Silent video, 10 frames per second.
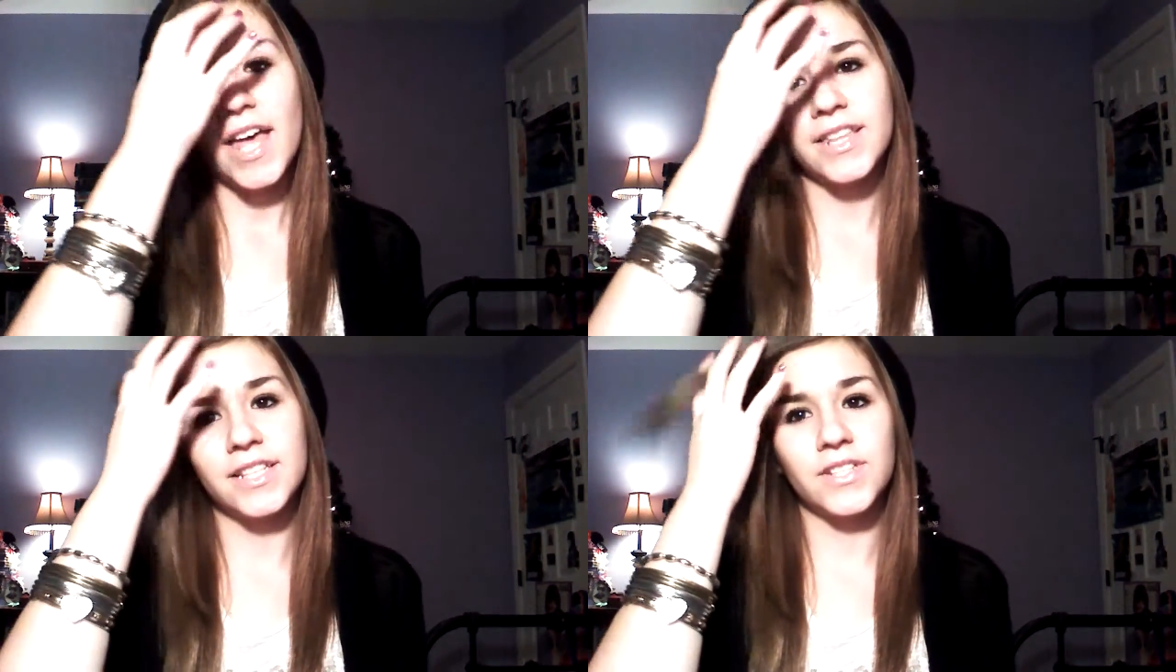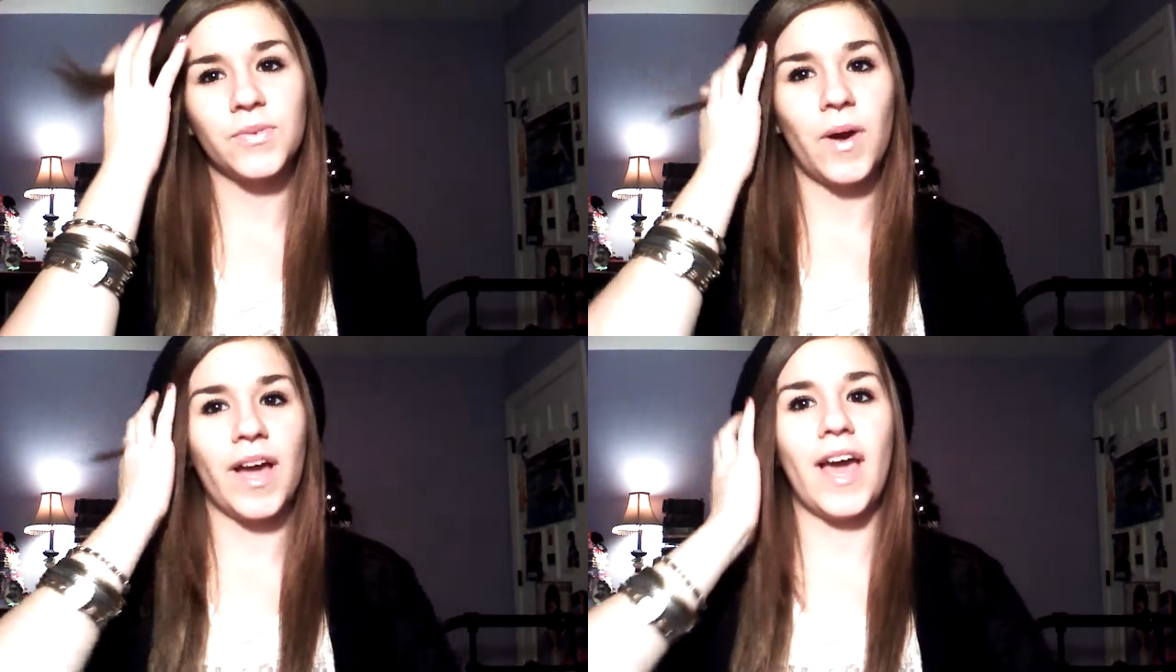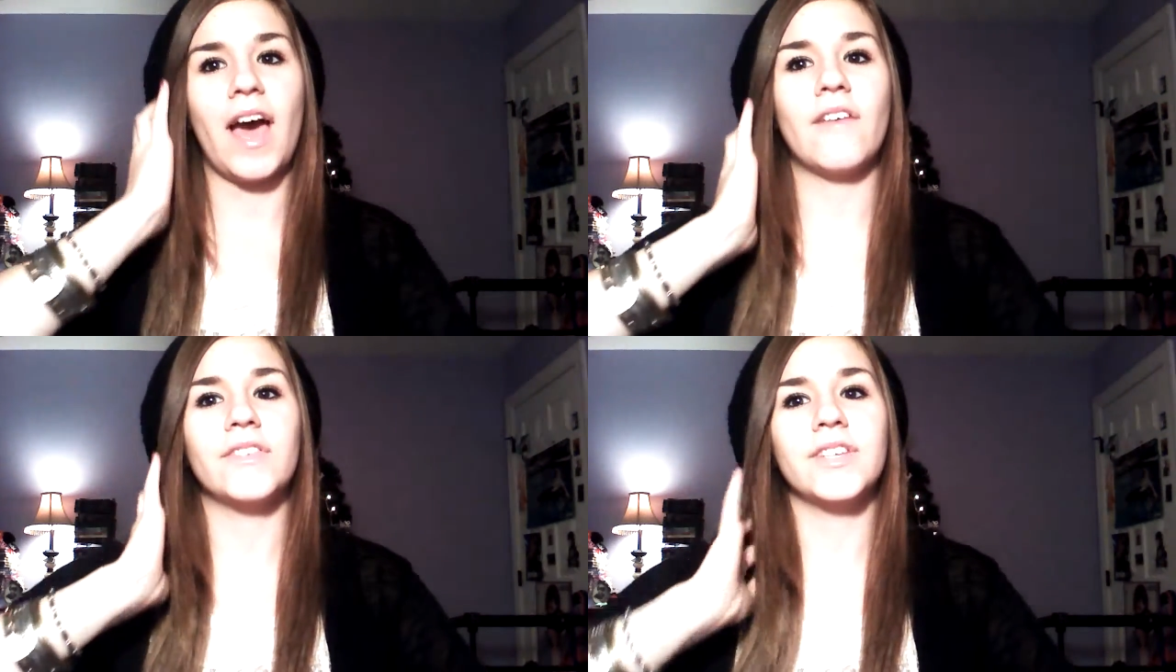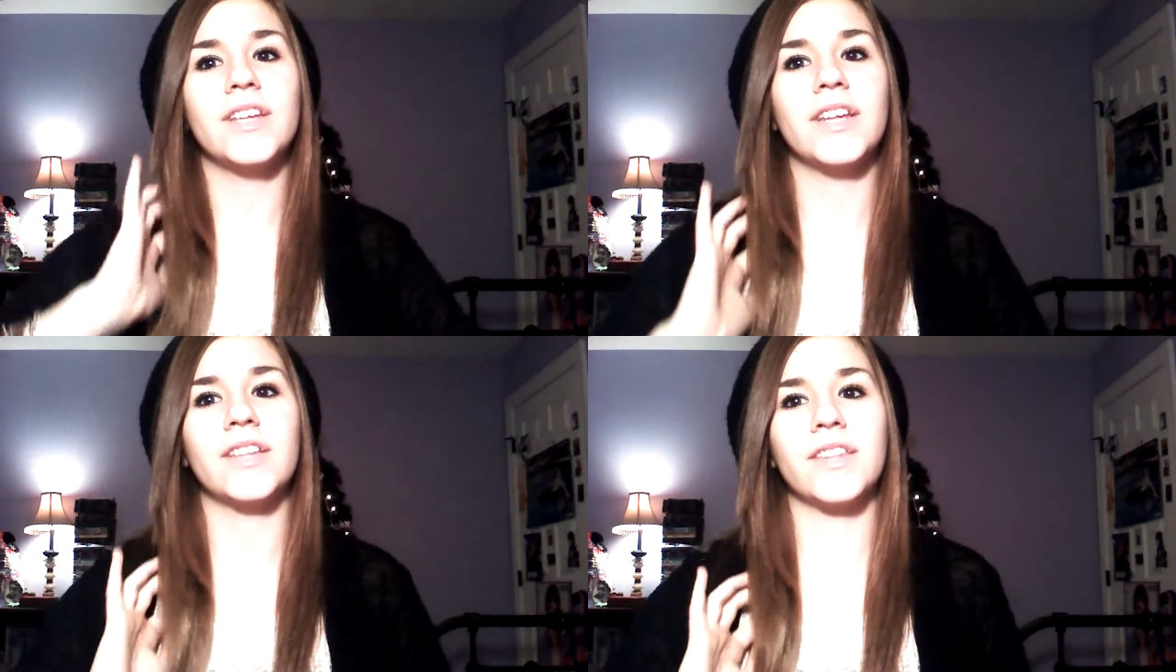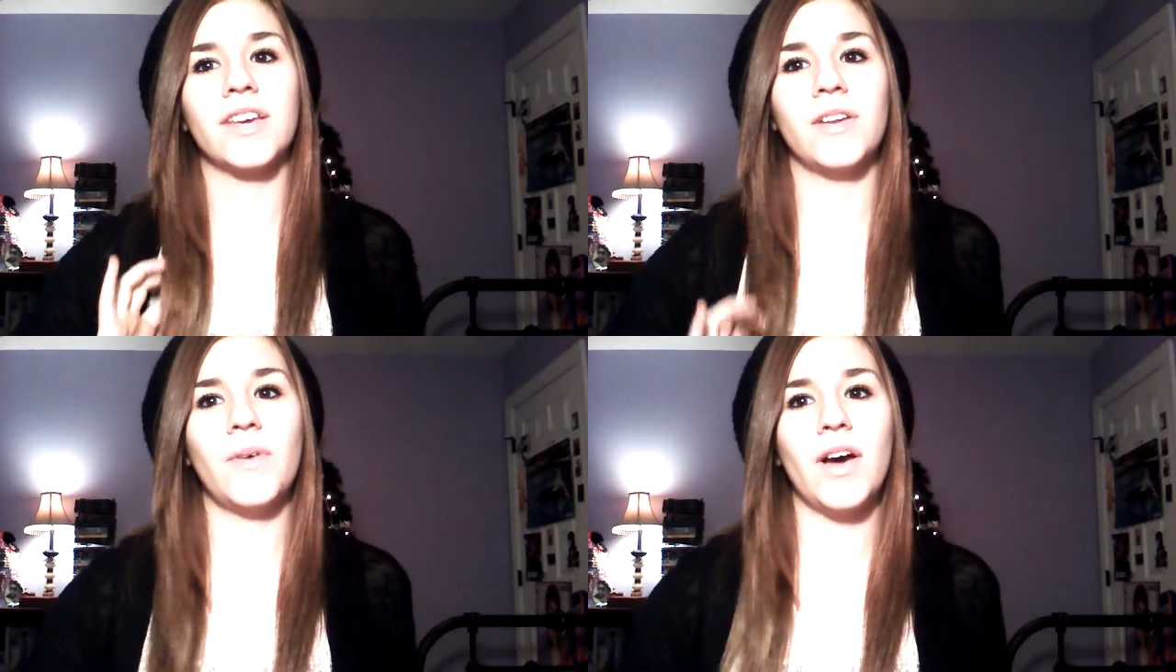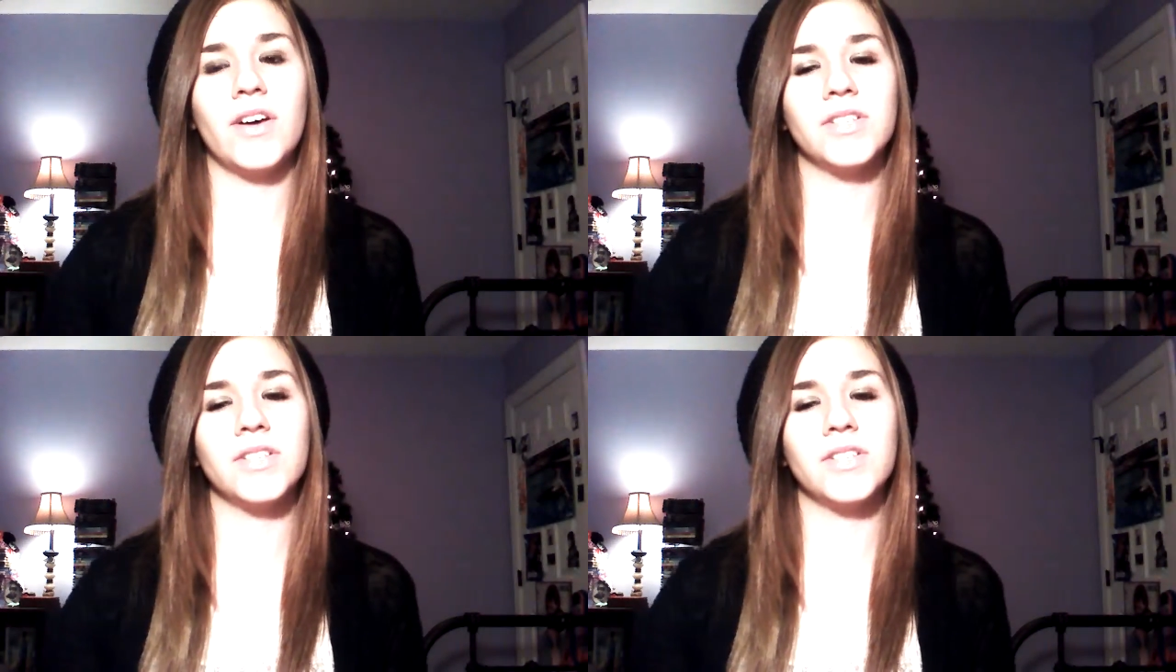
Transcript: this is why I haven't done anything in a while.